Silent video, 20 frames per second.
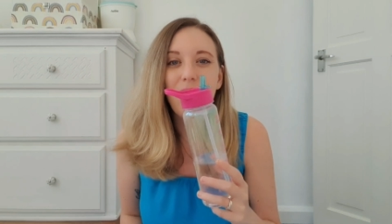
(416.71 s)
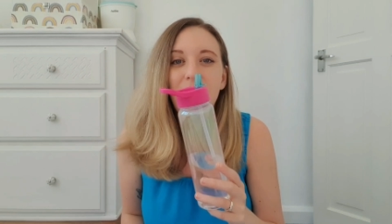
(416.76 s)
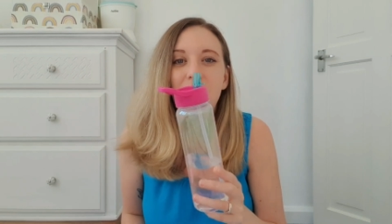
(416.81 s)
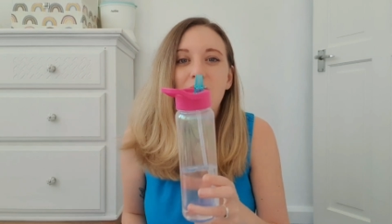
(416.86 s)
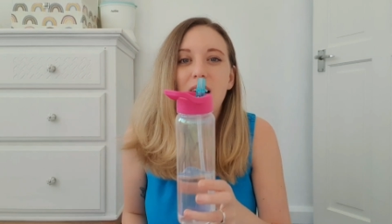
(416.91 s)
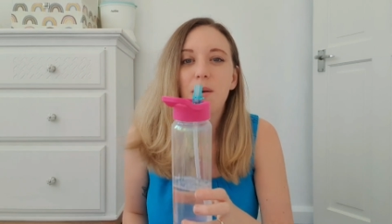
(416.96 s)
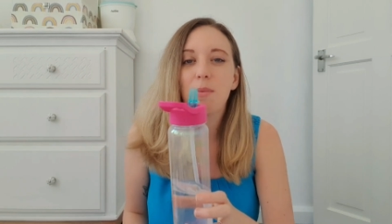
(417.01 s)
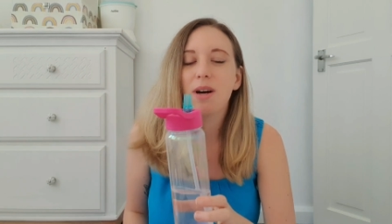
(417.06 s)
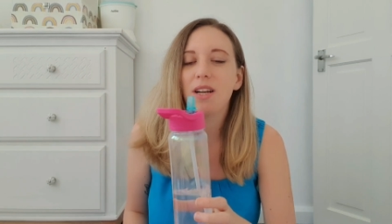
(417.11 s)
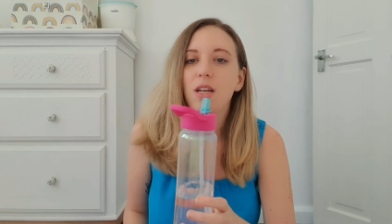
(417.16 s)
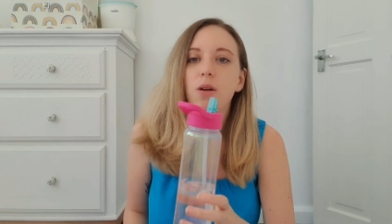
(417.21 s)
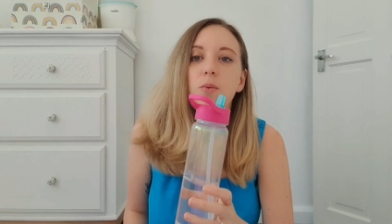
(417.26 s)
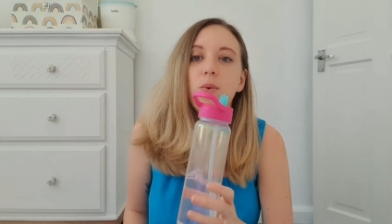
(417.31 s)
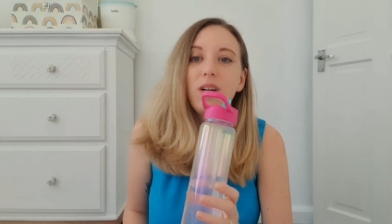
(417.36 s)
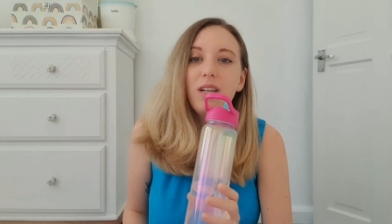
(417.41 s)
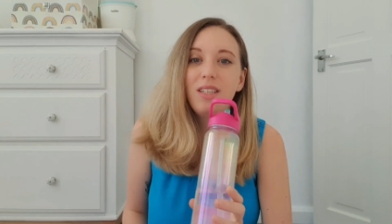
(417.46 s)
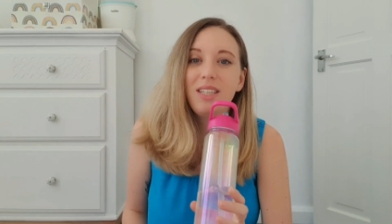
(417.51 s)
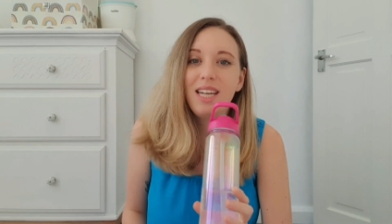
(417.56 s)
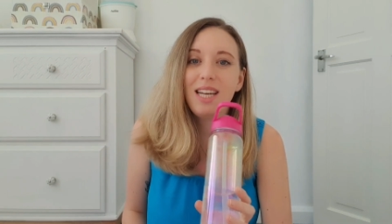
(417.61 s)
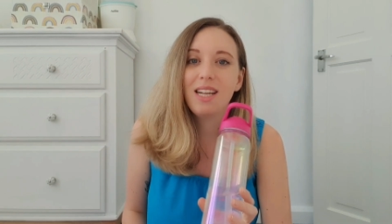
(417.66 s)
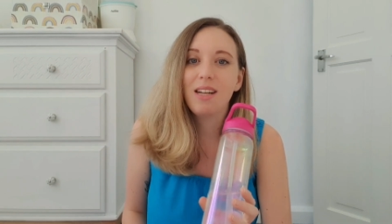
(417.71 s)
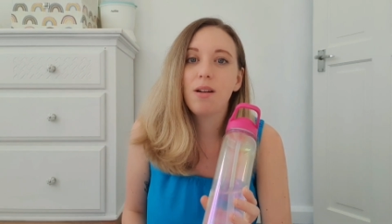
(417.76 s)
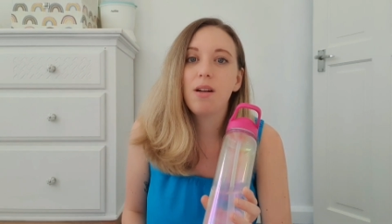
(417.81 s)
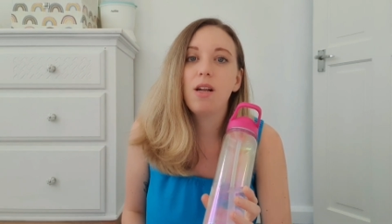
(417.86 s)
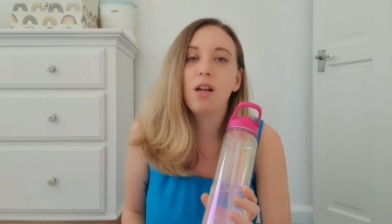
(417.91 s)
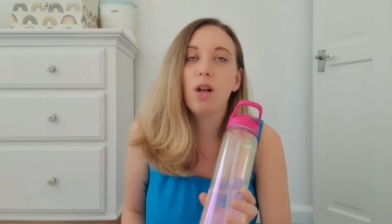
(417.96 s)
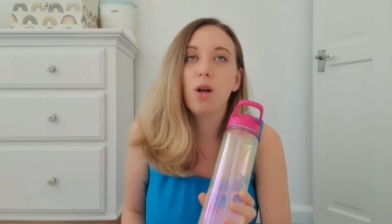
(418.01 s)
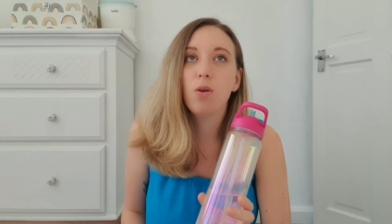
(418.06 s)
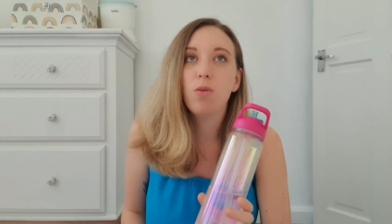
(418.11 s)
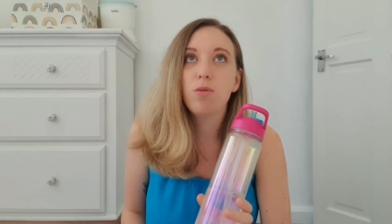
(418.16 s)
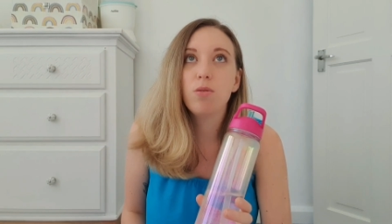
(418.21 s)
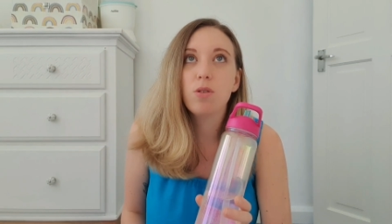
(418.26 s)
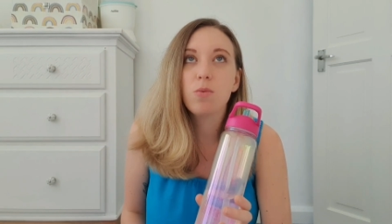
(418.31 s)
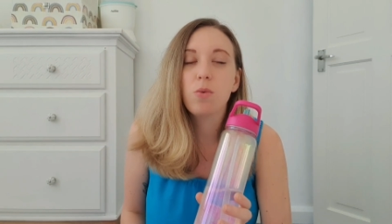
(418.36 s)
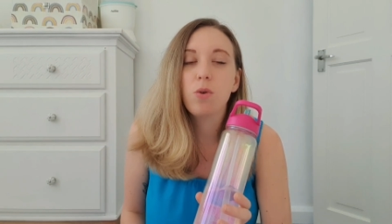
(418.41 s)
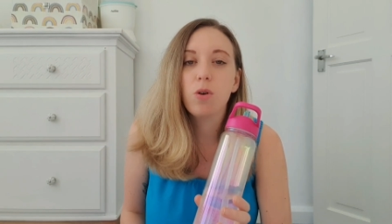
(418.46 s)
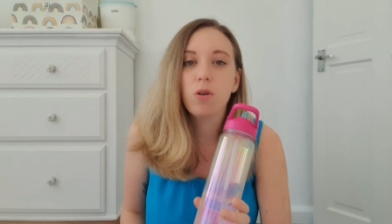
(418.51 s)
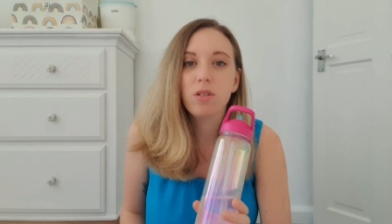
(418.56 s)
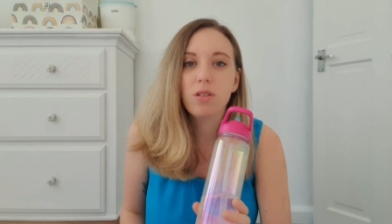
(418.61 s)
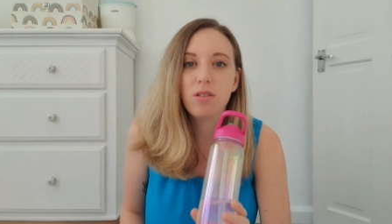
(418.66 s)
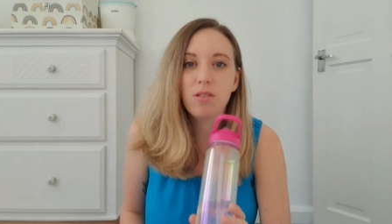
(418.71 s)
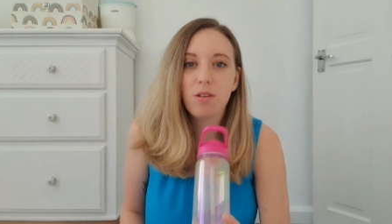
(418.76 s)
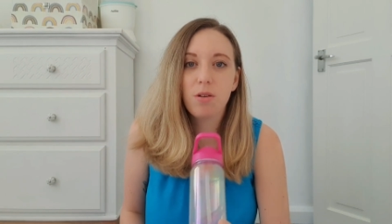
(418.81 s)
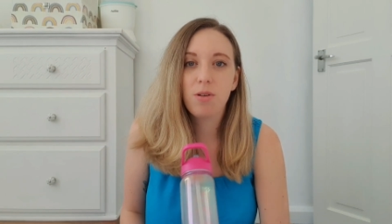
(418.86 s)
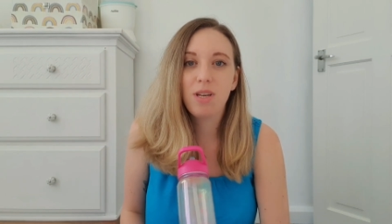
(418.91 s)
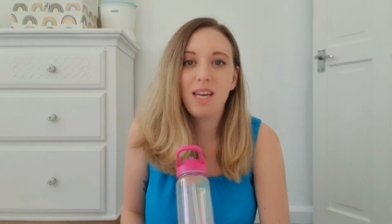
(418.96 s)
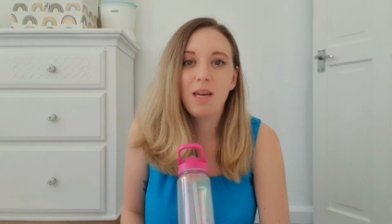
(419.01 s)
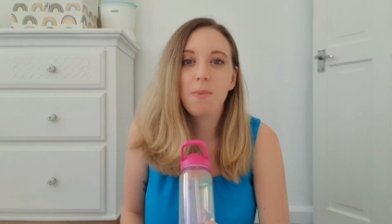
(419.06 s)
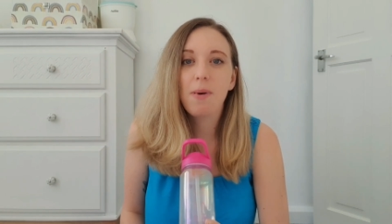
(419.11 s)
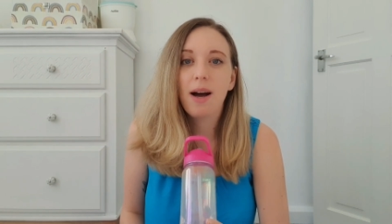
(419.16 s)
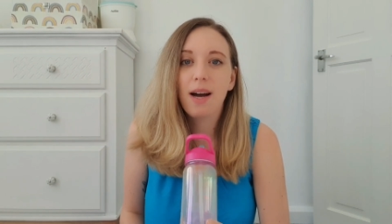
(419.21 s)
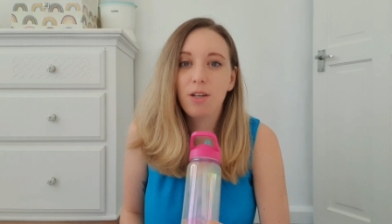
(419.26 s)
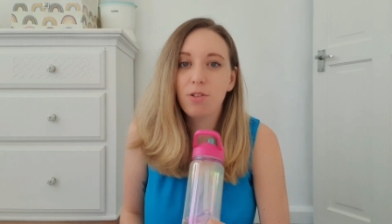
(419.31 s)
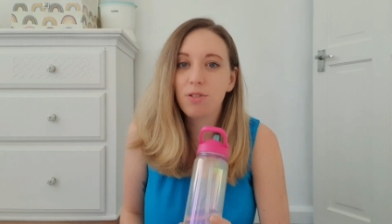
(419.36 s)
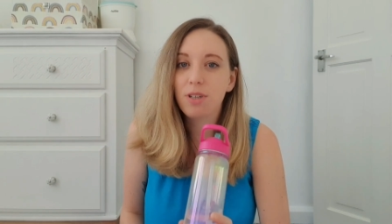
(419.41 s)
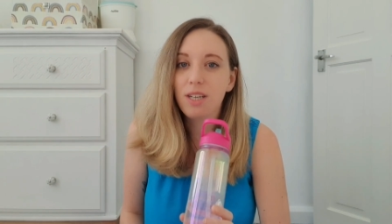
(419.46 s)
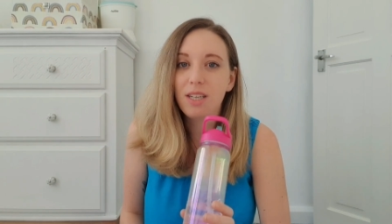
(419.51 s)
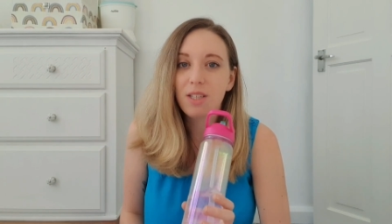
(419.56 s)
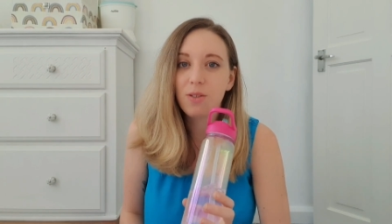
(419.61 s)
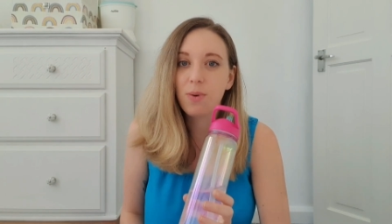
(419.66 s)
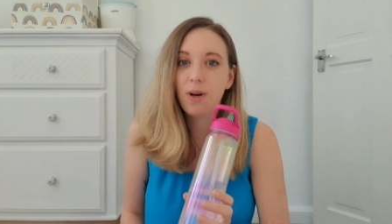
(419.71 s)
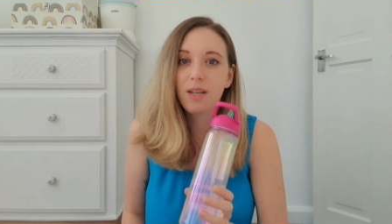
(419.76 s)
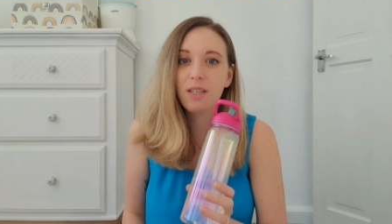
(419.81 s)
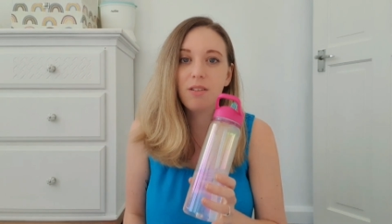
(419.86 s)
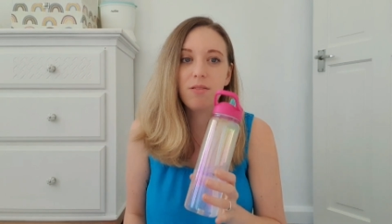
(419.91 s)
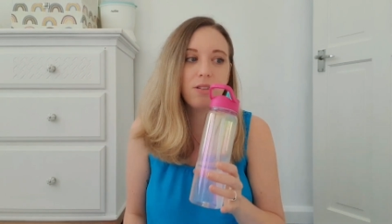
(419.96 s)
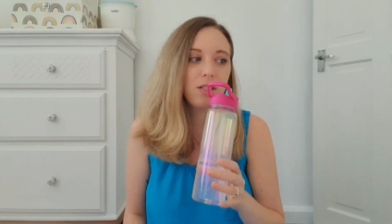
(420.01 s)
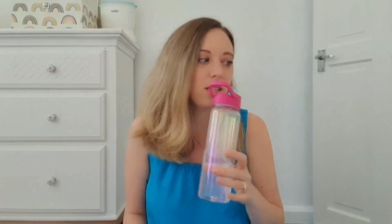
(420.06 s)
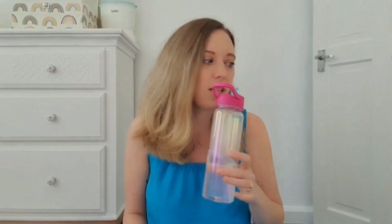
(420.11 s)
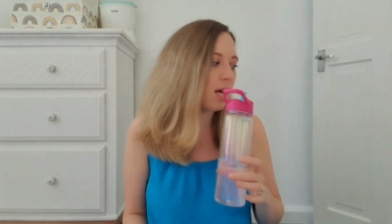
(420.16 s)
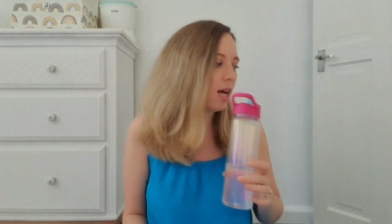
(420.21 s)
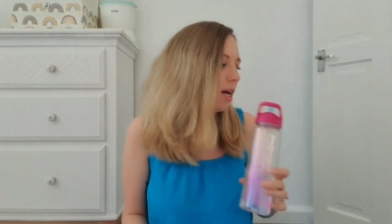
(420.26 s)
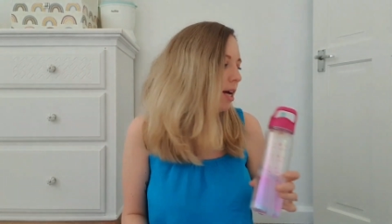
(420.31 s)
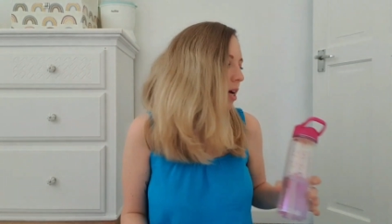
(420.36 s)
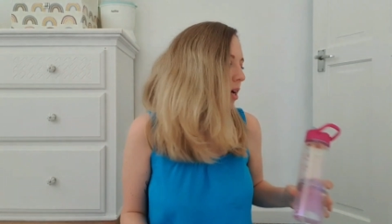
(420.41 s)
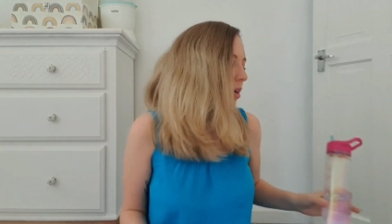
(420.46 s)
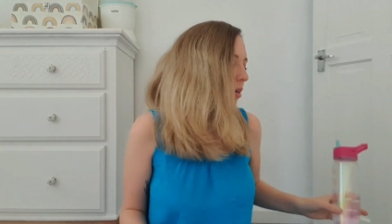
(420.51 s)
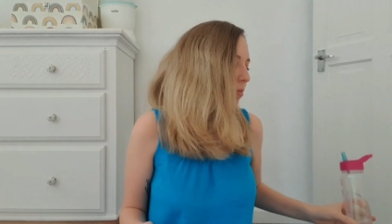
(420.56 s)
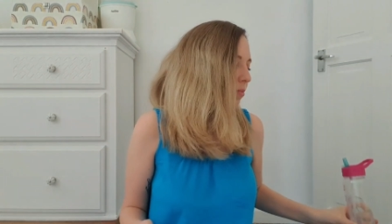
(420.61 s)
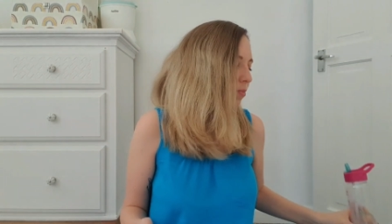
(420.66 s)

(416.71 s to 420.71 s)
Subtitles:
and you will need loads of water, so keep hydrated while you're in there.